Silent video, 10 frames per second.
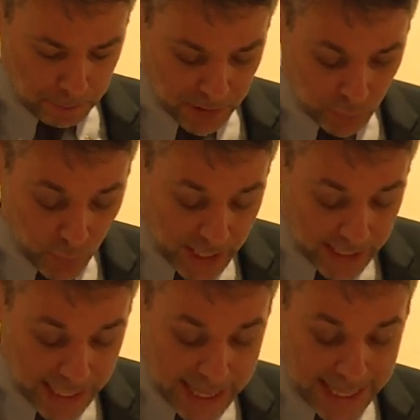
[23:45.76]

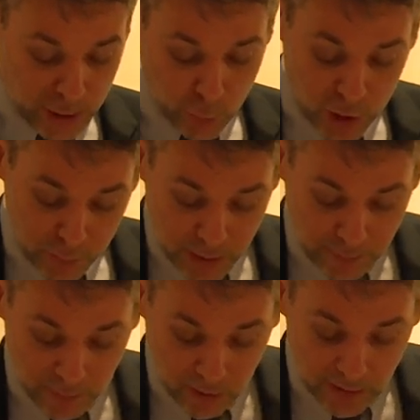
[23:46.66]
between the Jewish
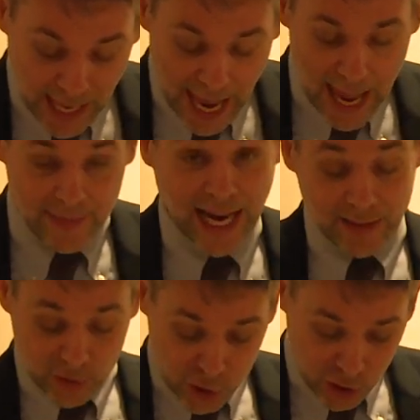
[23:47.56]
people and the
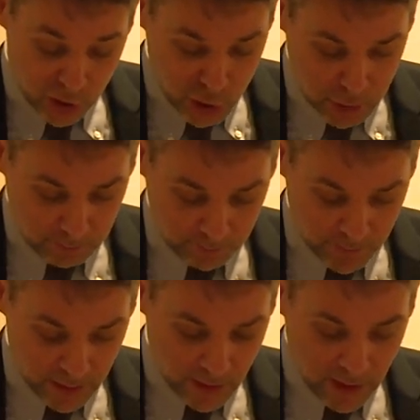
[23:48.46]
Catholic Church,
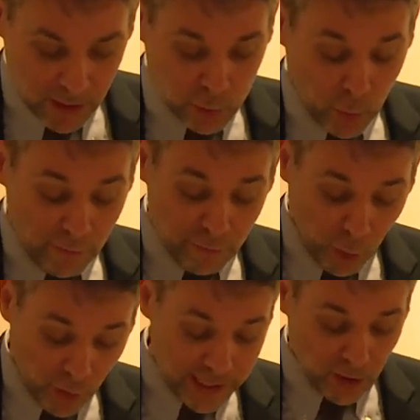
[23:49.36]
to
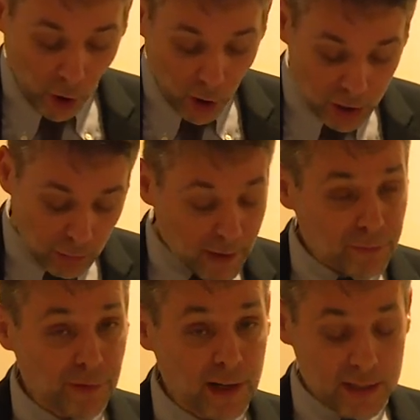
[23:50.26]
avoid all
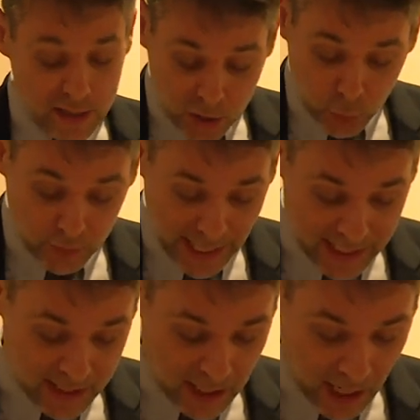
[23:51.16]
reference to
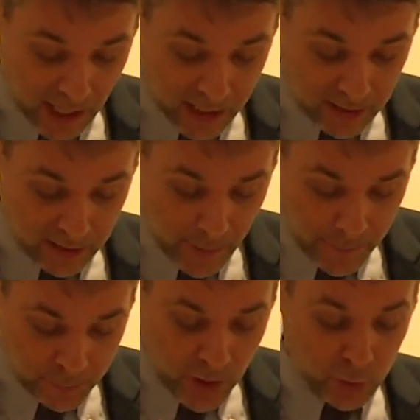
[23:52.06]
deicide,
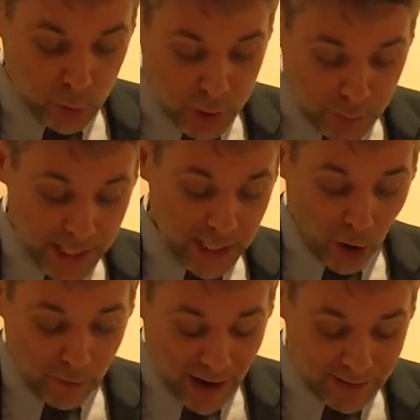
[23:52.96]
to speak
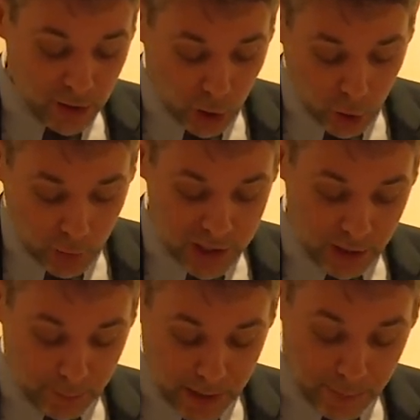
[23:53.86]
of other non
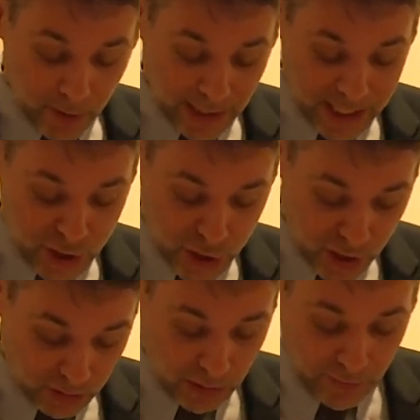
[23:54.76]
Christian people as
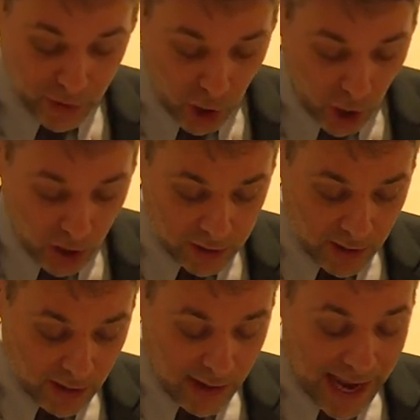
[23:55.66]
children of God,
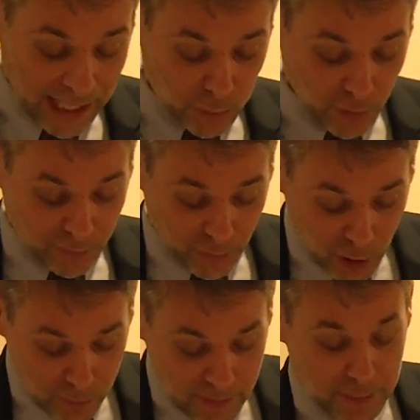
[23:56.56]
and to
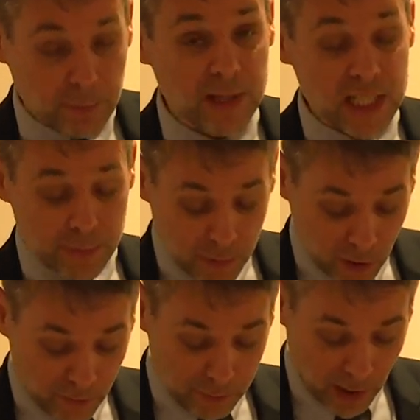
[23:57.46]
affirm the
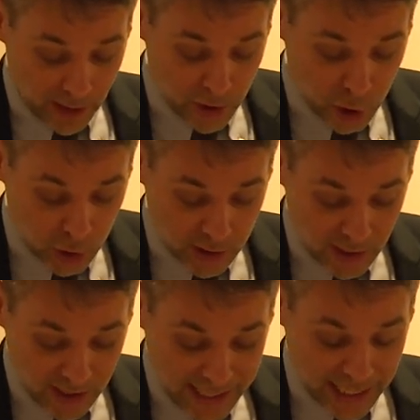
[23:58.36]
principle of brotherhood
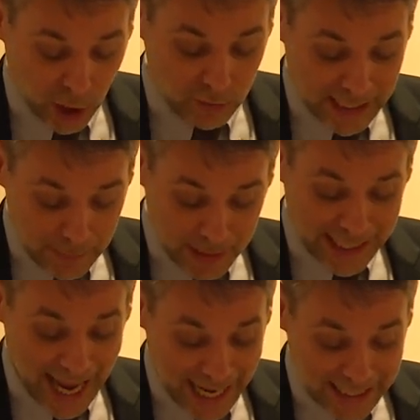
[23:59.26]
in
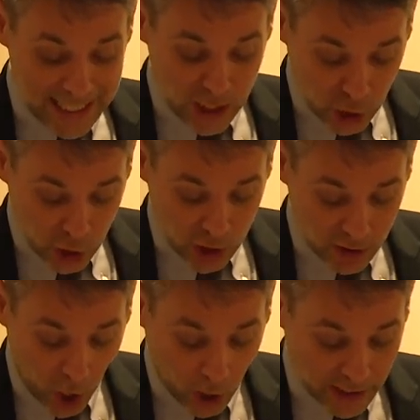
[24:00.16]
condemning any slur
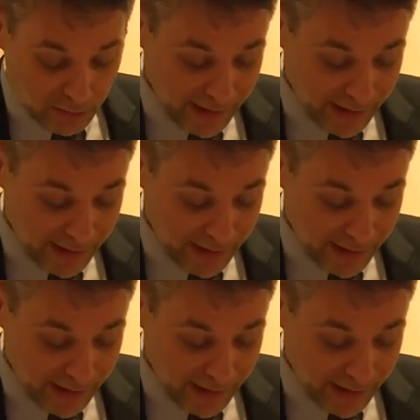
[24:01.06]
on a